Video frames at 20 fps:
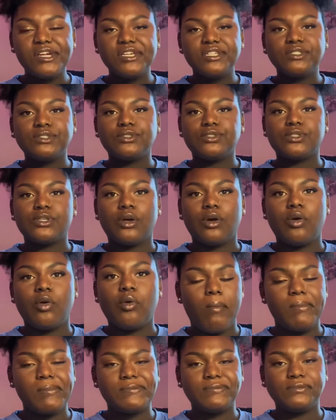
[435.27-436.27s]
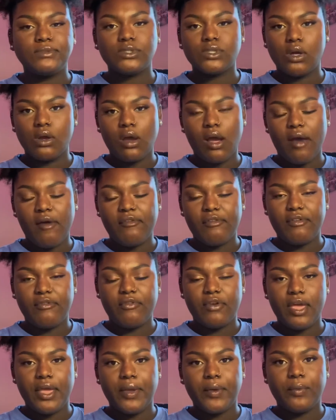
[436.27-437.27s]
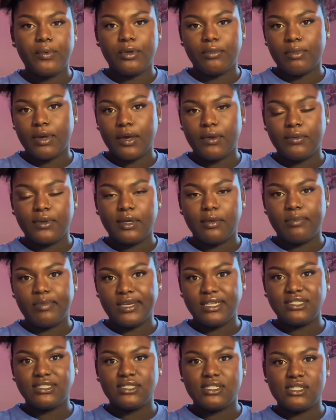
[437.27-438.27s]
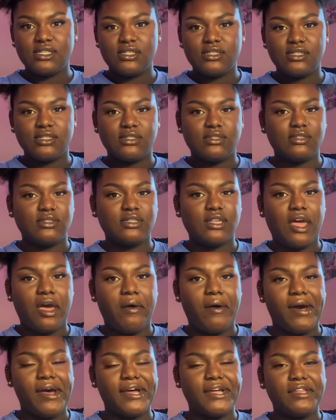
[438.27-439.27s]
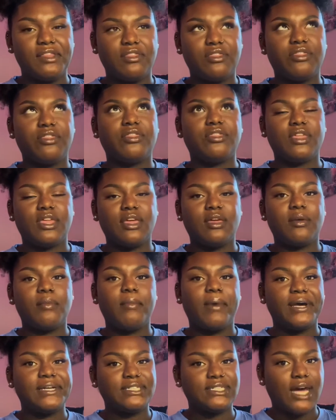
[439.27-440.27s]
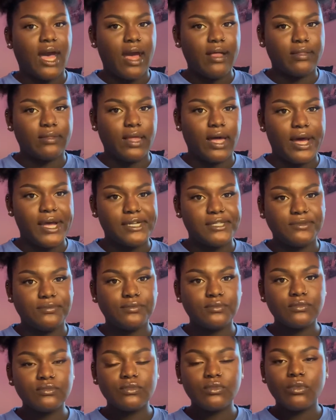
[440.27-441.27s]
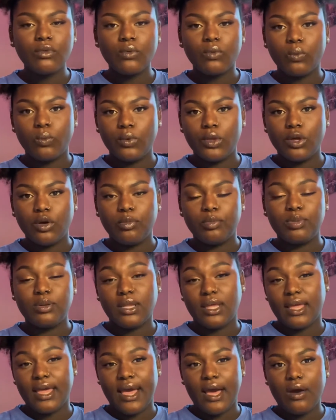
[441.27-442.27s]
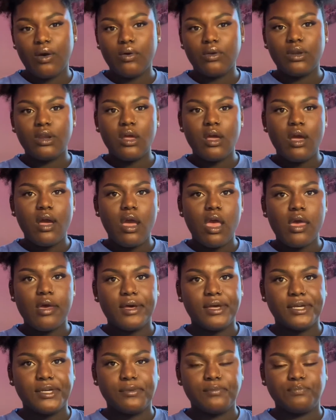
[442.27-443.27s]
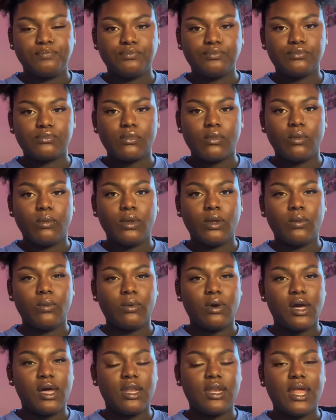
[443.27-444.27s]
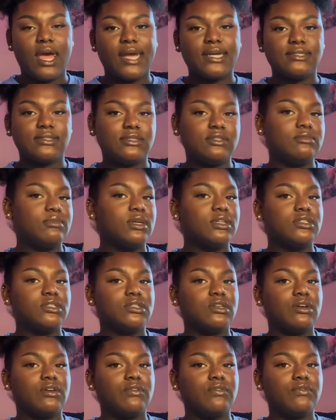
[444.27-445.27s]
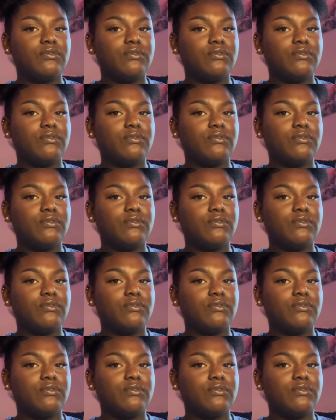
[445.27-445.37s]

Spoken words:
So going off of a week-by-week basis, this is how I think my timeline will play out. Week 1, I can see myself